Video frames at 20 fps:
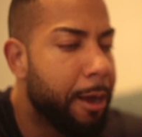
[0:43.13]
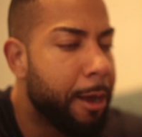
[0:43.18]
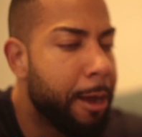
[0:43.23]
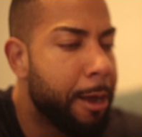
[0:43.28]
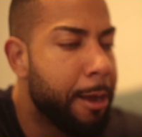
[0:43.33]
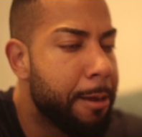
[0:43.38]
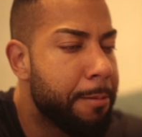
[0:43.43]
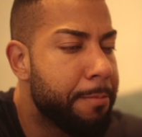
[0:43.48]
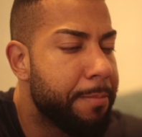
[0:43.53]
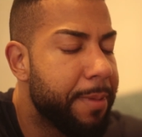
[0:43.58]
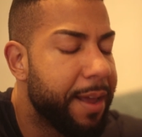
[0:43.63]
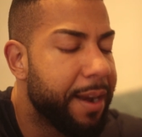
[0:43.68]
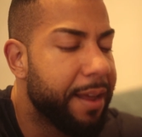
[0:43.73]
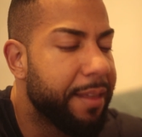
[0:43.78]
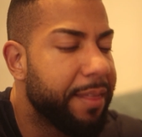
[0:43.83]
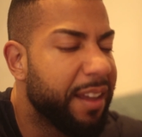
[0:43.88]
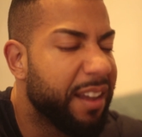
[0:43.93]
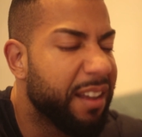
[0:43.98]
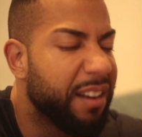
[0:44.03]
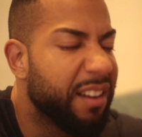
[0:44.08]
And
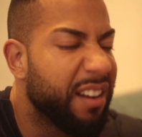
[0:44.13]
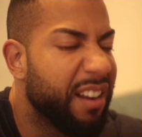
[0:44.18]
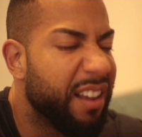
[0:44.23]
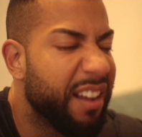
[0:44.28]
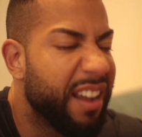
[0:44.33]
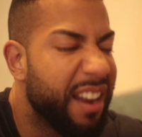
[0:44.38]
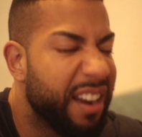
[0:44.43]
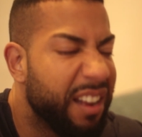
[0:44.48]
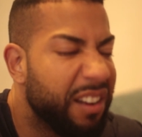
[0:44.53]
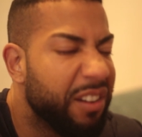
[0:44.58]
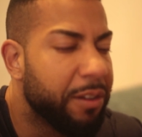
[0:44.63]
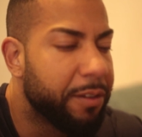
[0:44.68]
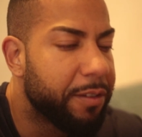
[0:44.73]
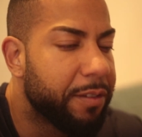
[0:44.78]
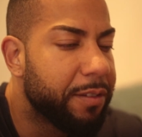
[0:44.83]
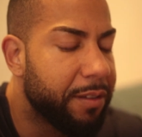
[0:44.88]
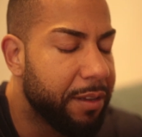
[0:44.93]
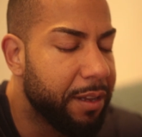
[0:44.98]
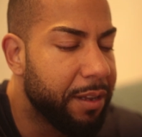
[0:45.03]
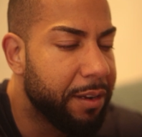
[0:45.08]
I think, it
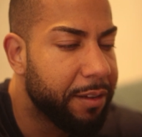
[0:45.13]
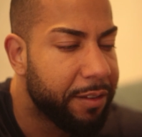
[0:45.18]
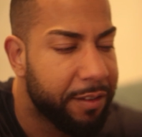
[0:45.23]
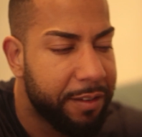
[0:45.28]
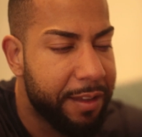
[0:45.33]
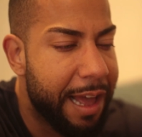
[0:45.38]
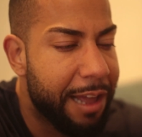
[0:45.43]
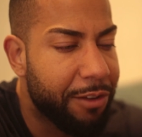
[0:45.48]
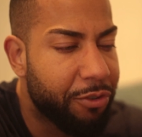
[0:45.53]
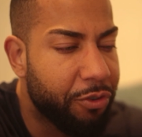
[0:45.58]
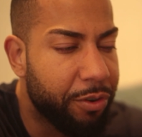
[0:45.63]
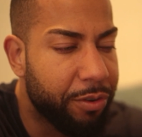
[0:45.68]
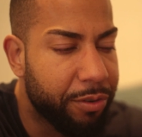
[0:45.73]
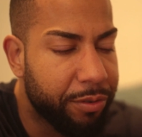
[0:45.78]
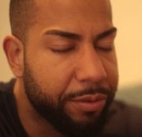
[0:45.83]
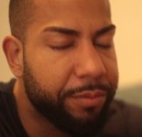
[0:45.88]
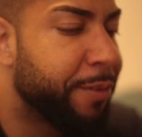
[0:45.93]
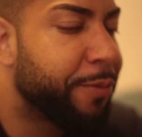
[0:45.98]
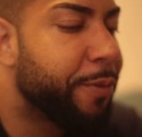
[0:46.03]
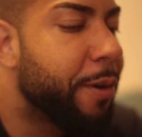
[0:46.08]
looks natural.
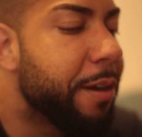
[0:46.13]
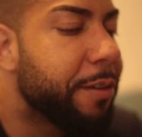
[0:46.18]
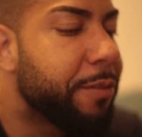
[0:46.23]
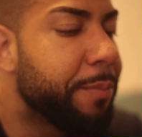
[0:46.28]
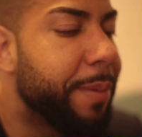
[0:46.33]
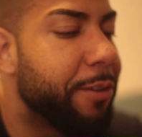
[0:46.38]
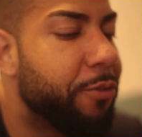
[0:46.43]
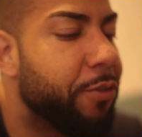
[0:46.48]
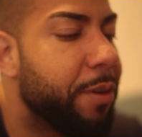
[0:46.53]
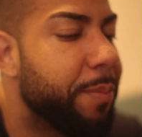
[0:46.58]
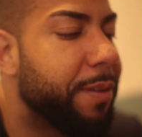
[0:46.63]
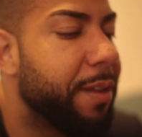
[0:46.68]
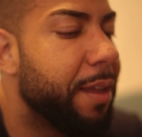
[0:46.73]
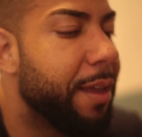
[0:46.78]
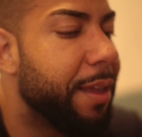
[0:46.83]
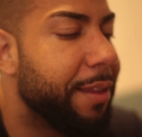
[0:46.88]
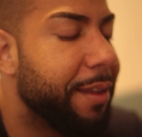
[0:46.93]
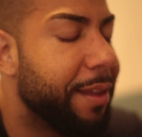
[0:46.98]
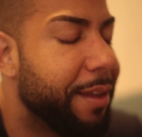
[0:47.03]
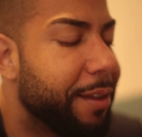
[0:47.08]
As far as my trip
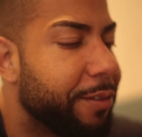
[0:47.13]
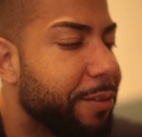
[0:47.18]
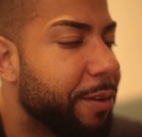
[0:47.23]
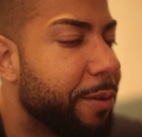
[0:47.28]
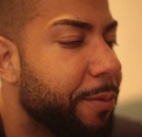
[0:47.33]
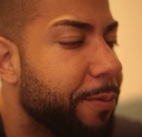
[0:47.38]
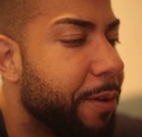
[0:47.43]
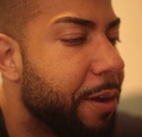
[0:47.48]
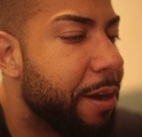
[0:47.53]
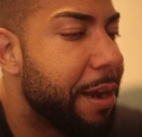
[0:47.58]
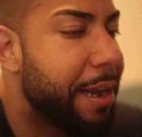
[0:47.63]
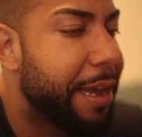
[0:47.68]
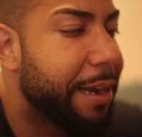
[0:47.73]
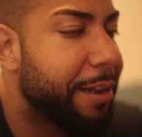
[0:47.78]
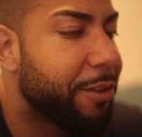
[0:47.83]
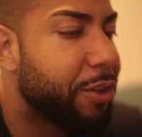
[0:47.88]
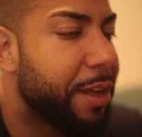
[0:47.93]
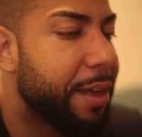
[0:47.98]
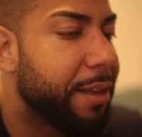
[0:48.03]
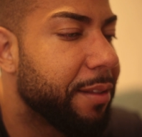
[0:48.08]
to India so far, I
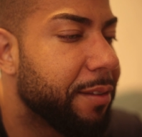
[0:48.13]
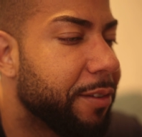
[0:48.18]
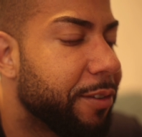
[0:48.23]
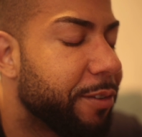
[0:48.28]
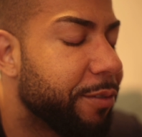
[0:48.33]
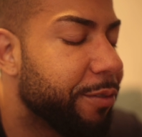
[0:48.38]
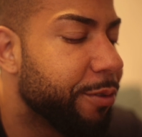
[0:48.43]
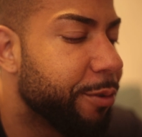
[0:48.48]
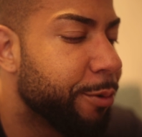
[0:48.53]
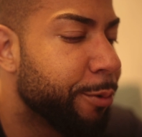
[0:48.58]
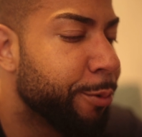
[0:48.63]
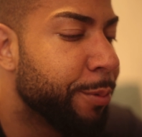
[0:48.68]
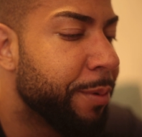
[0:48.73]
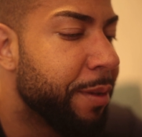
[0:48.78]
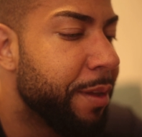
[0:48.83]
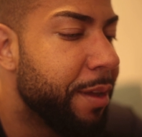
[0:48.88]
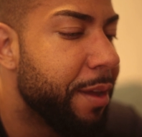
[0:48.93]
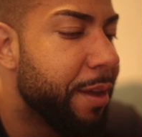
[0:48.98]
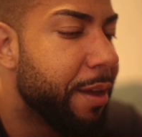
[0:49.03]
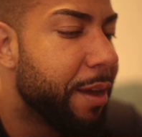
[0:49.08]
got a chance to
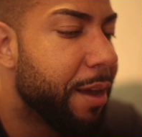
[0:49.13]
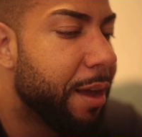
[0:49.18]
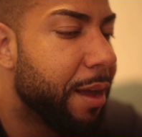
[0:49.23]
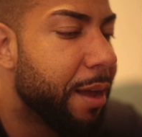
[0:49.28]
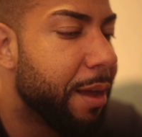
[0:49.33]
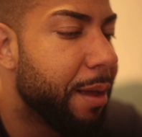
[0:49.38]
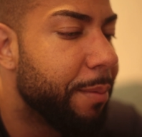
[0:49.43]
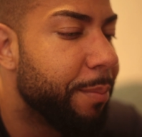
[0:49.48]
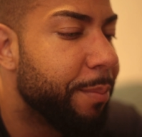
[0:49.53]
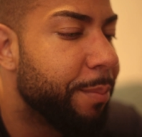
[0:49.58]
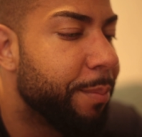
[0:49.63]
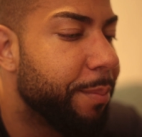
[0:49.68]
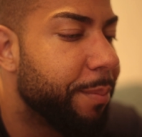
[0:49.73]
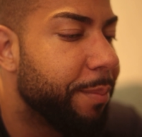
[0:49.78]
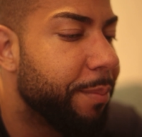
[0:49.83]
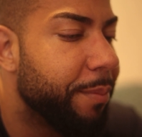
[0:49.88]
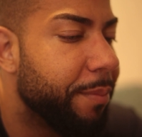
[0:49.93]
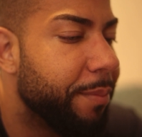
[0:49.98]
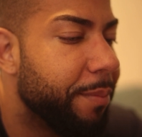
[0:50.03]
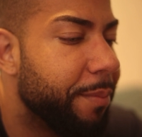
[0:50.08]

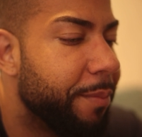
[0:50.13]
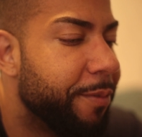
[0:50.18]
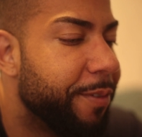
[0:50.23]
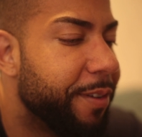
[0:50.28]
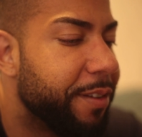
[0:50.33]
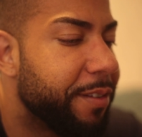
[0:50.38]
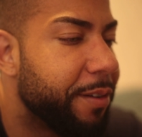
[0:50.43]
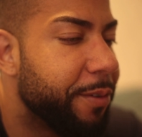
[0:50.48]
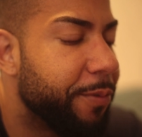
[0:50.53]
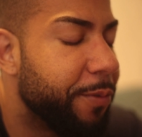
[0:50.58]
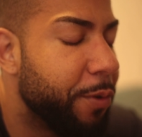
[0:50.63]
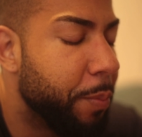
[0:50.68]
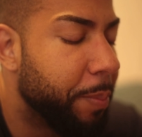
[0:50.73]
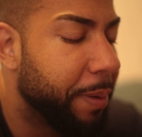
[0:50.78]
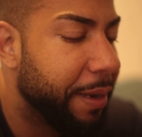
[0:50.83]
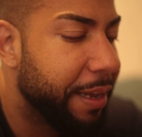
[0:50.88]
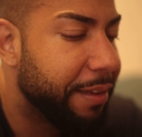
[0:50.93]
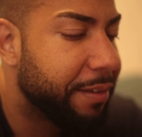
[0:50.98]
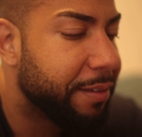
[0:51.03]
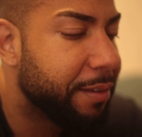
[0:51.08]
visit a few
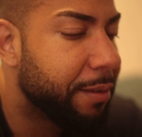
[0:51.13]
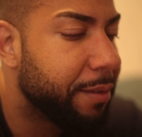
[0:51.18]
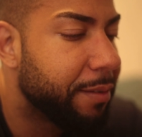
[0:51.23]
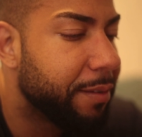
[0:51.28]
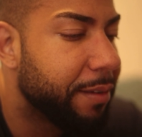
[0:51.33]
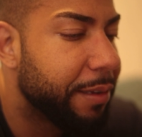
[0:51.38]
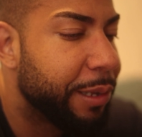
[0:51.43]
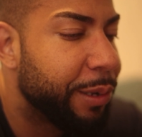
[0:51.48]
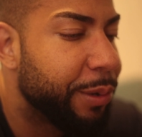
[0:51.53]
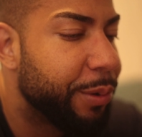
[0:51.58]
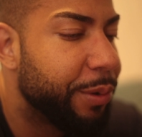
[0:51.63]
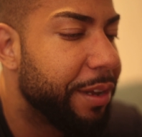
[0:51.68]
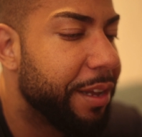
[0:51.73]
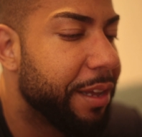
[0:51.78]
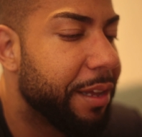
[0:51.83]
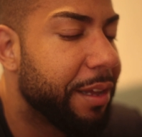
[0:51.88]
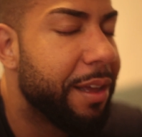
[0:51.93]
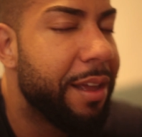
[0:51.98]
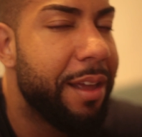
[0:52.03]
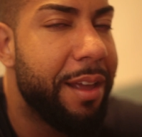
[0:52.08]
places,
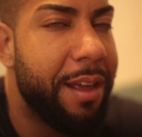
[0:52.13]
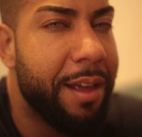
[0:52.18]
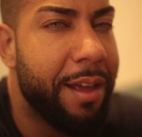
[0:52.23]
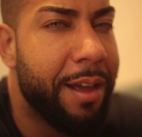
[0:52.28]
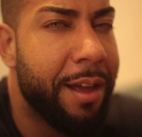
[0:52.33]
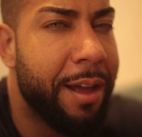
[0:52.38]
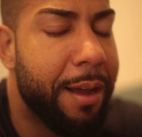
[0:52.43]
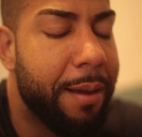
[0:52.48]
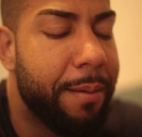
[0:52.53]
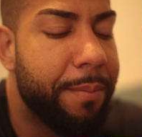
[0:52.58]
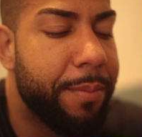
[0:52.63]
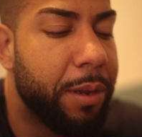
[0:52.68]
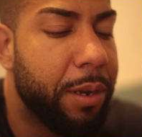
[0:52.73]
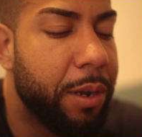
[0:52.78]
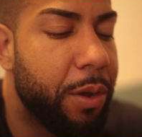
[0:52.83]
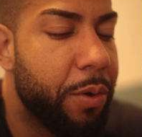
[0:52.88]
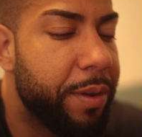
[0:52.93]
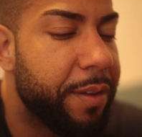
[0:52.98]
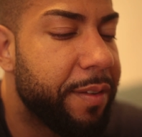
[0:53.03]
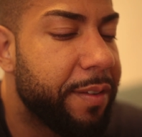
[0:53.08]
including the
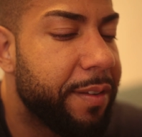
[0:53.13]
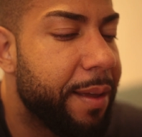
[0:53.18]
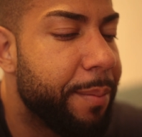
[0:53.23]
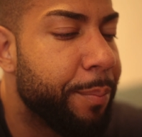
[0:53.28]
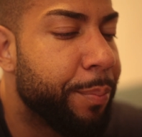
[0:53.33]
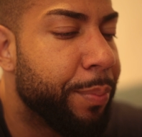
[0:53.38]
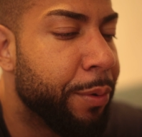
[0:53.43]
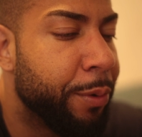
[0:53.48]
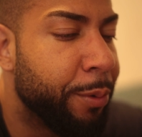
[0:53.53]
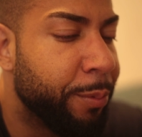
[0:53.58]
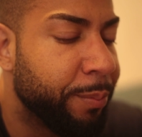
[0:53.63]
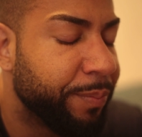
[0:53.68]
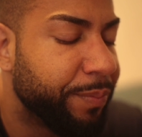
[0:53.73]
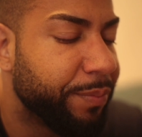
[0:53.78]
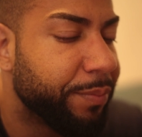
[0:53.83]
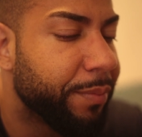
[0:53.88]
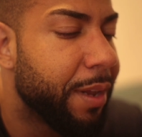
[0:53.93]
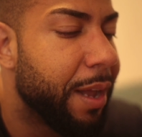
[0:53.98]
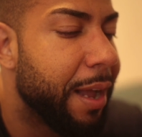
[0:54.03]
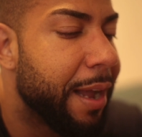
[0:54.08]
Lotus Temple.
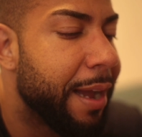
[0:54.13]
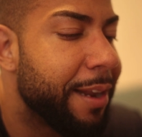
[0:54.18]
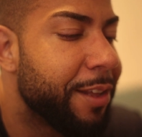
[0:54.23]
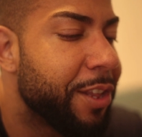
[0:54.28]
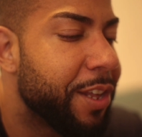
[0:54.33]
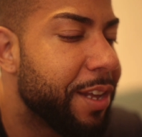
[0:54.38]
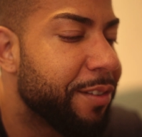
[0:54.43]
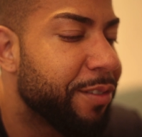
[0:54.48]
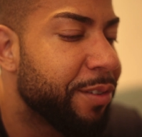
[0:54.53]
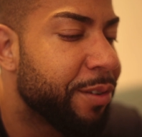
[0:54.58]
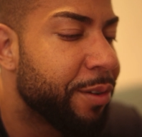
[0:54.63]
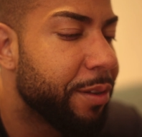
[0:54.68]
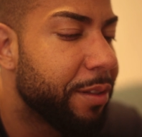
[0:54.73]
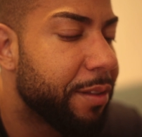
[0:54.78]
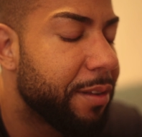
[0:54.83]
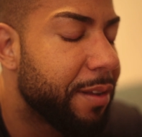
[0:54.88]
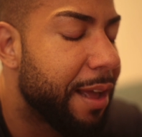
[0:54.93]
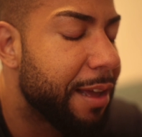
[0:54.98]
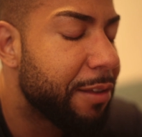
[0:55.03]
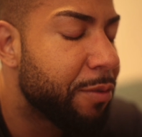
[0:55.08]
I got a chance to go to
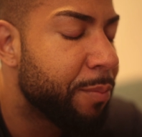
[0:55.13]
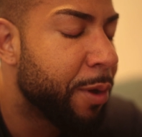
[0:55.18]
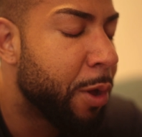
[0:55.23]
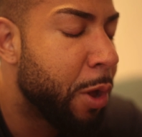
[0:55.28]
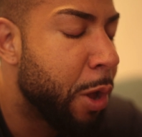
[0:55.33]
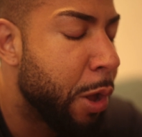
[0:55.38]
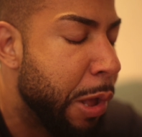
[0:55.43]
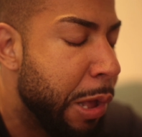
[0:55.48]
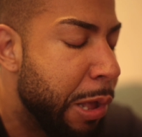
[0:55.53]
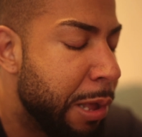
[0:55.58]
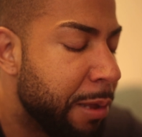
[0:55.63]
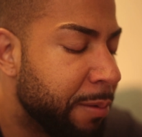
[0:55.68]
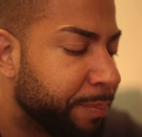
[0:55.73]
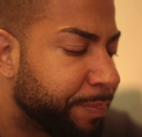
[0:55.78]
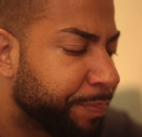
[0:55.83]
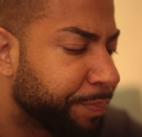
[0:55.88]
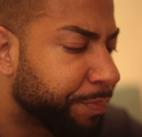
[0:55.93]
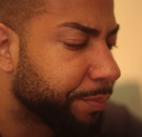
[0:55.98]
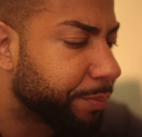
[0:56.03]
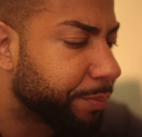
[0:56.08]
the Taj Mahal.